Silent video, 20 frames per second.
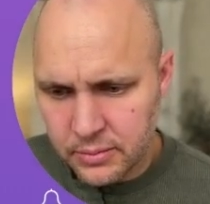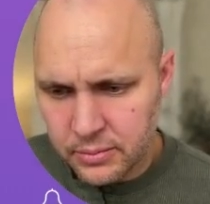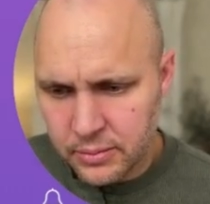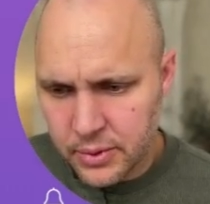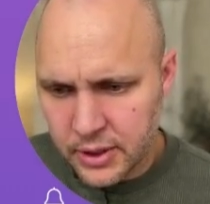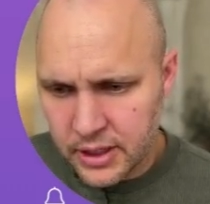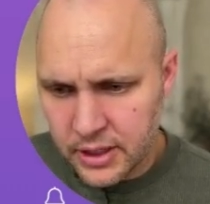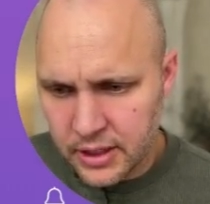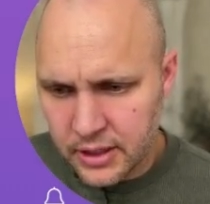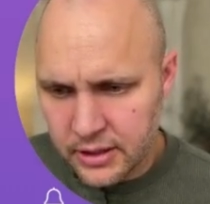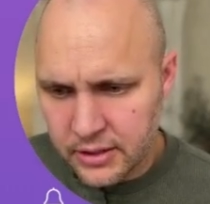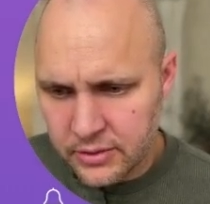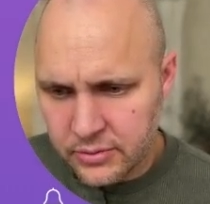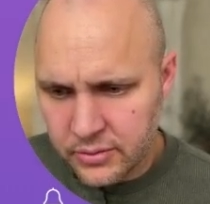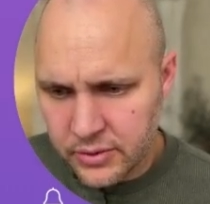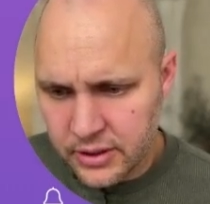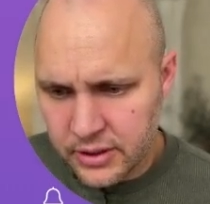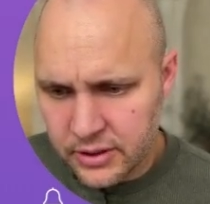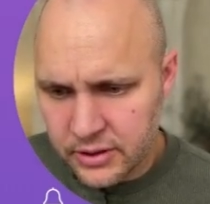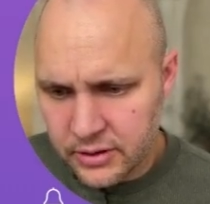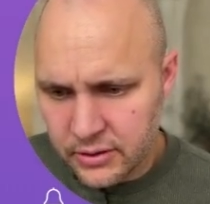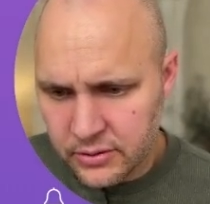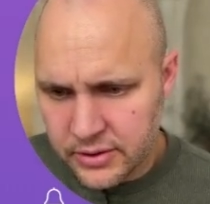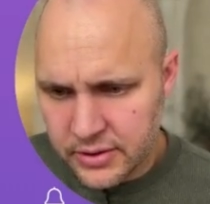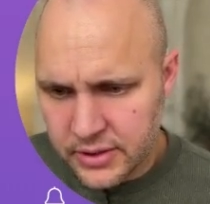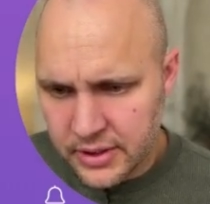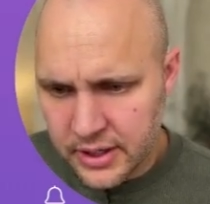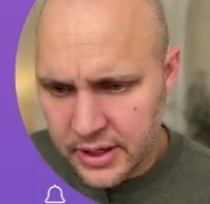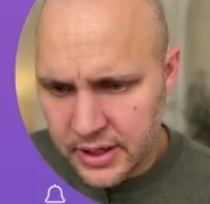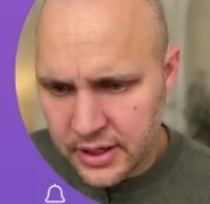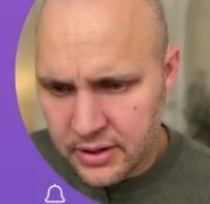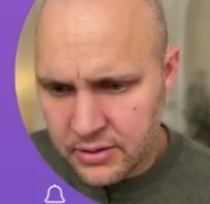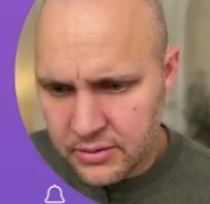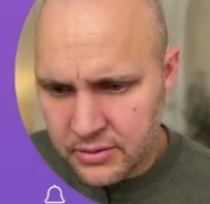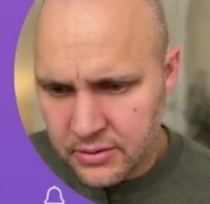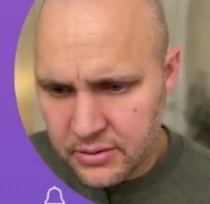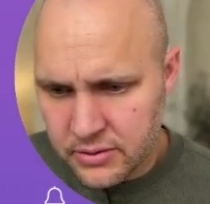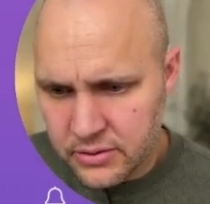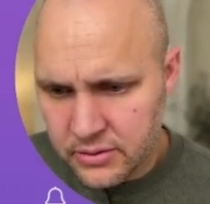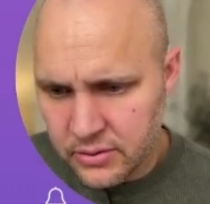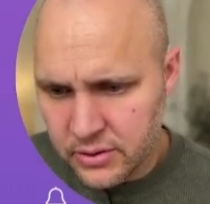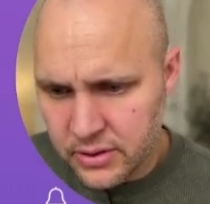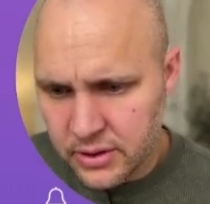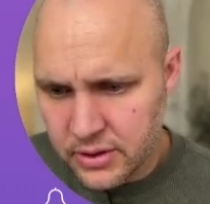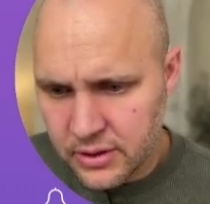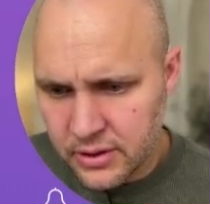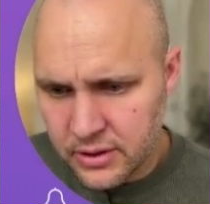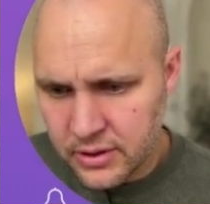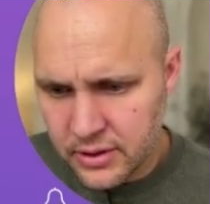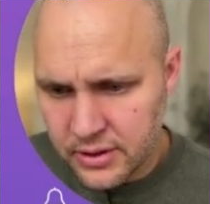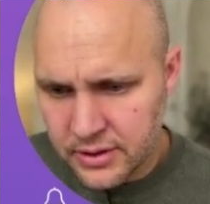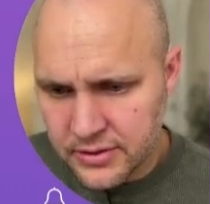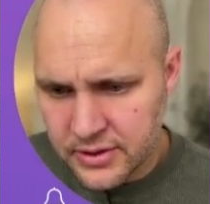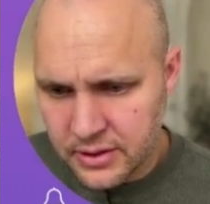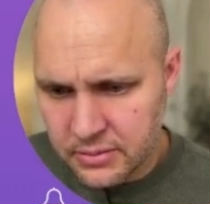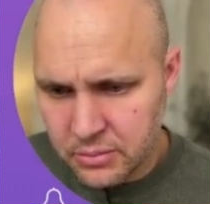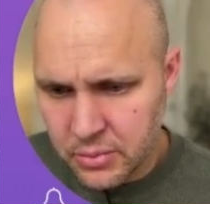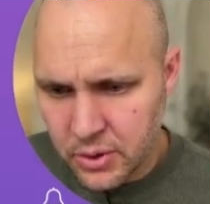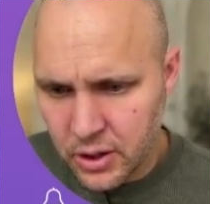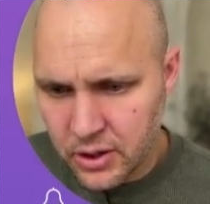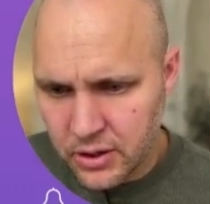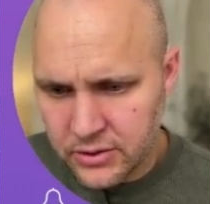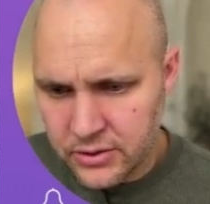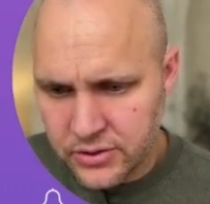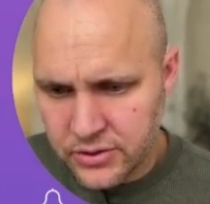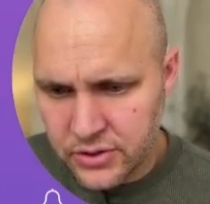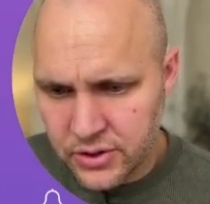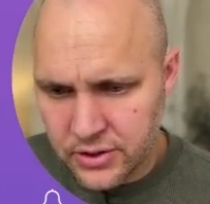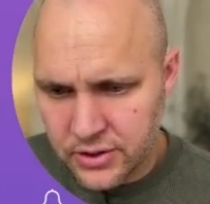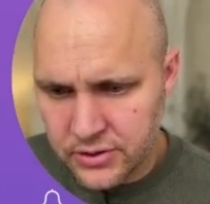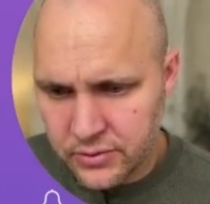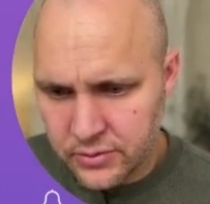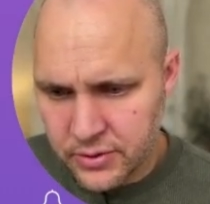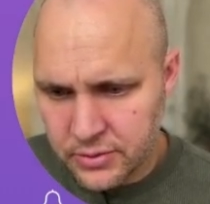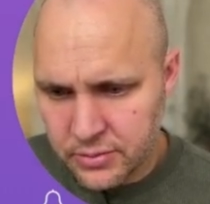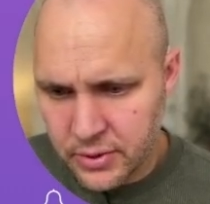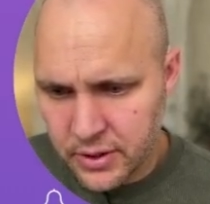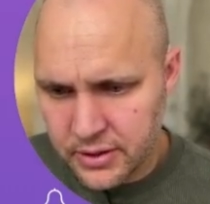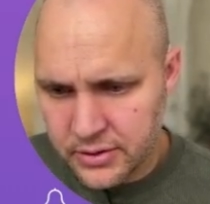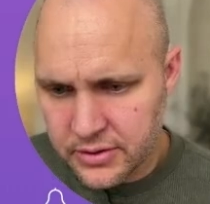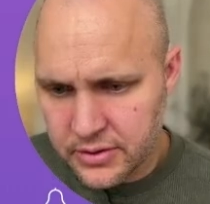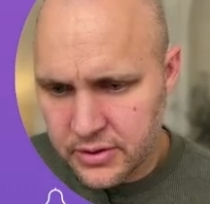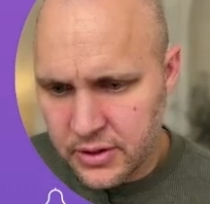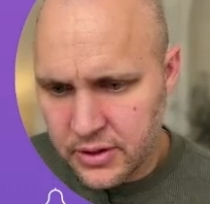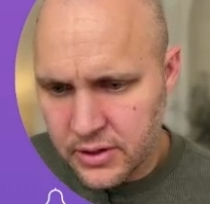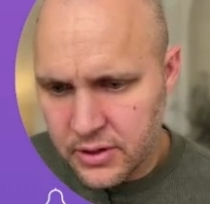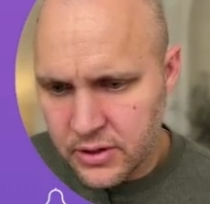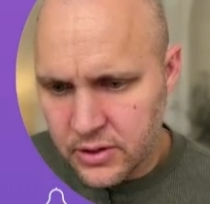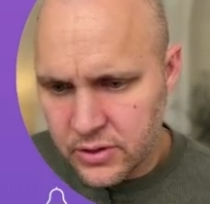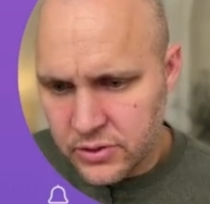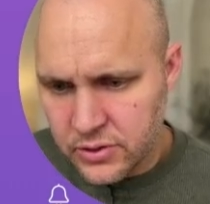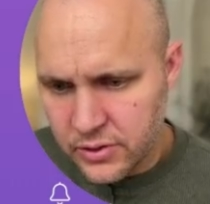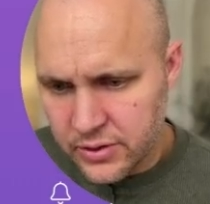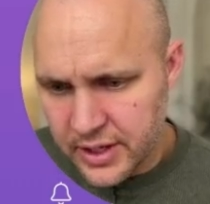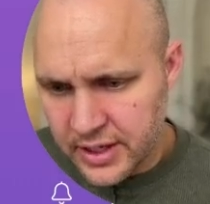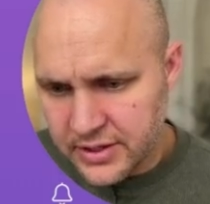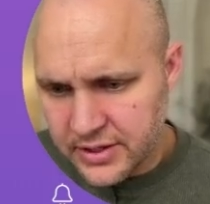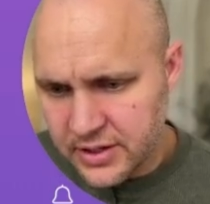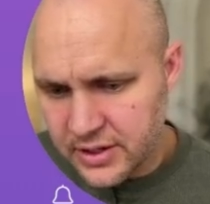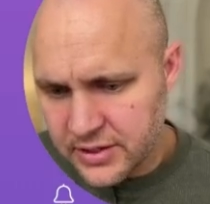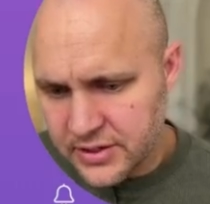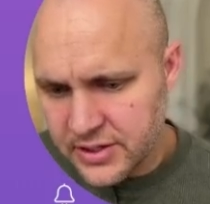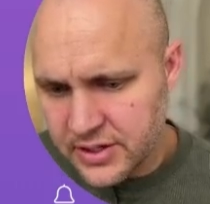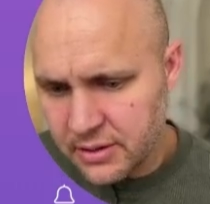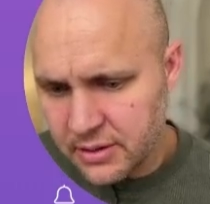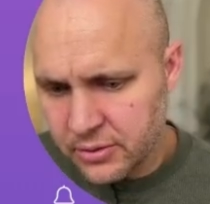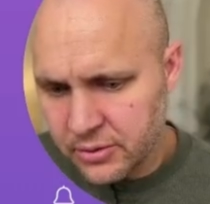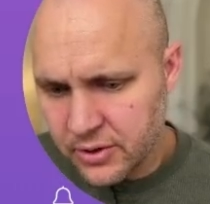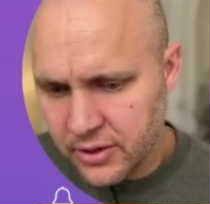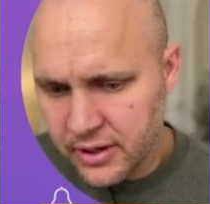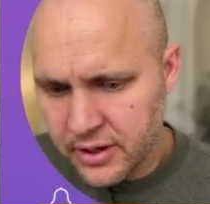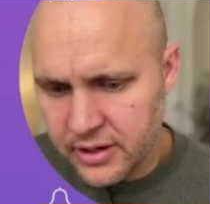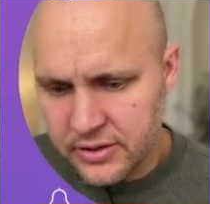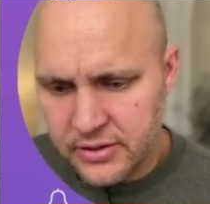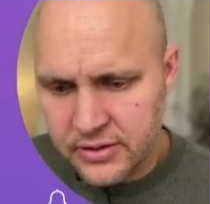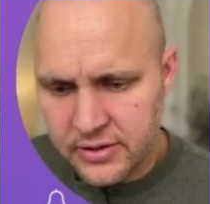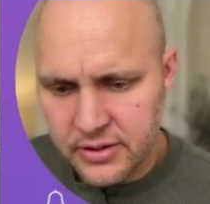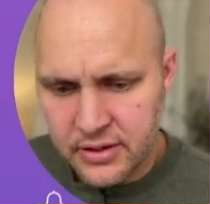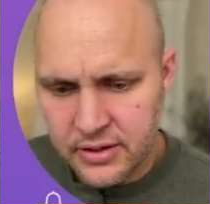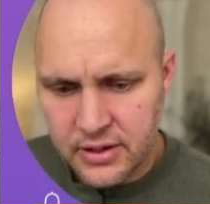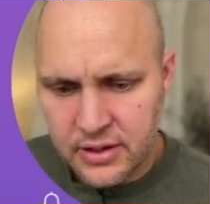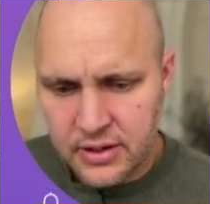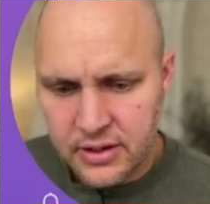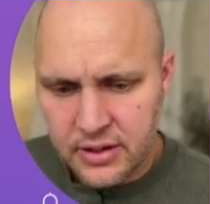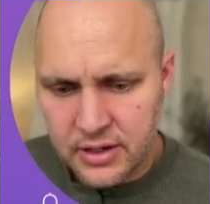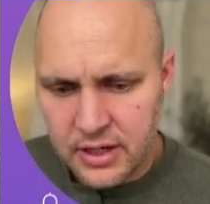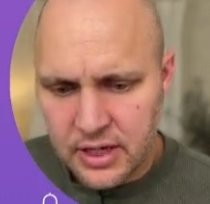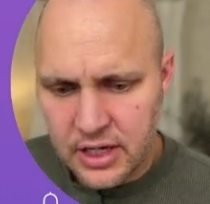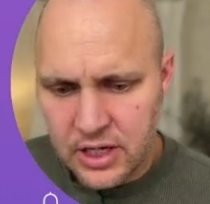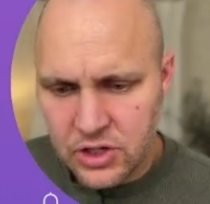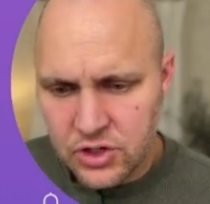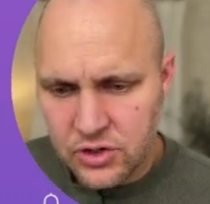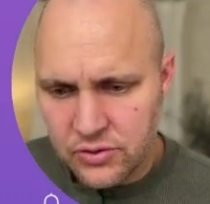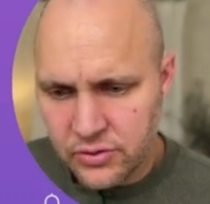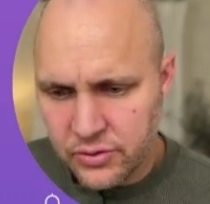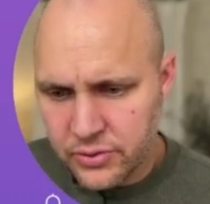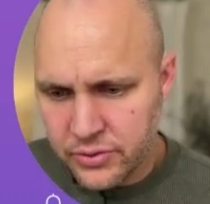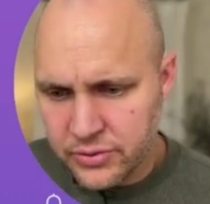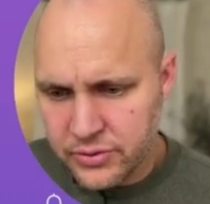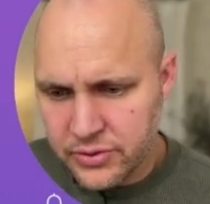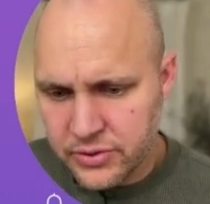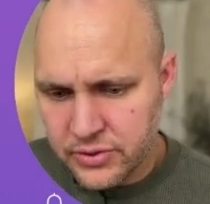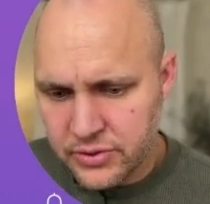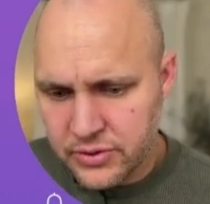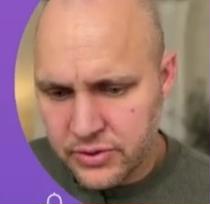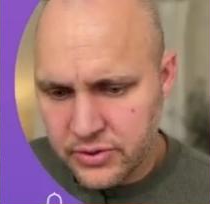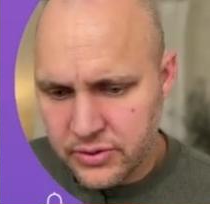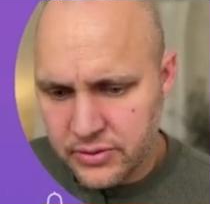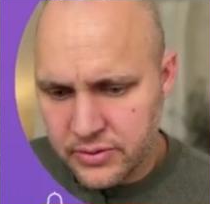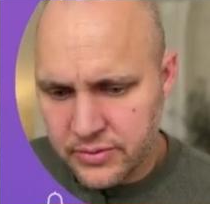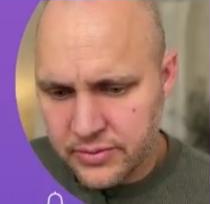But we need to go down to here and say parse JSON response. So that's going to separate each of those